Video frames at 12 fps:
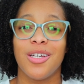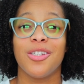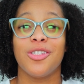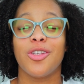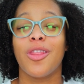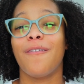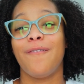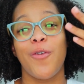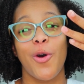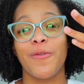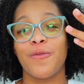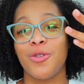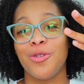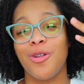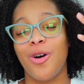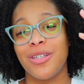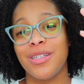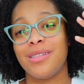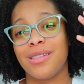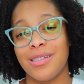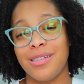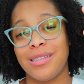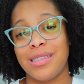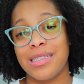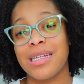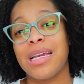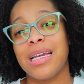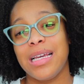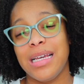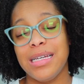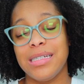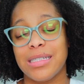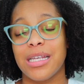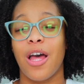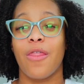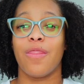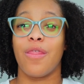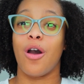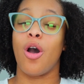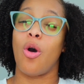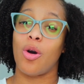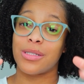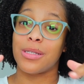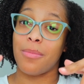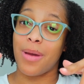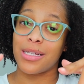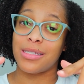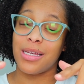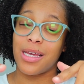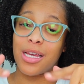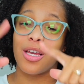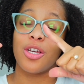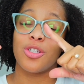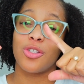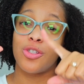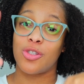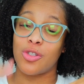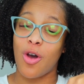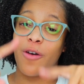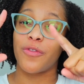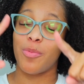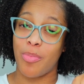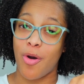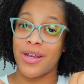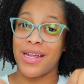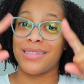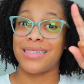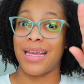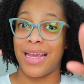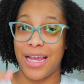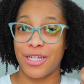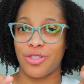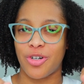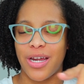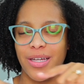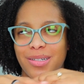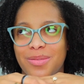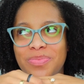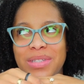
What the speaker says: So the fourth tool on this list is the automatic soft bonnet hair dryer.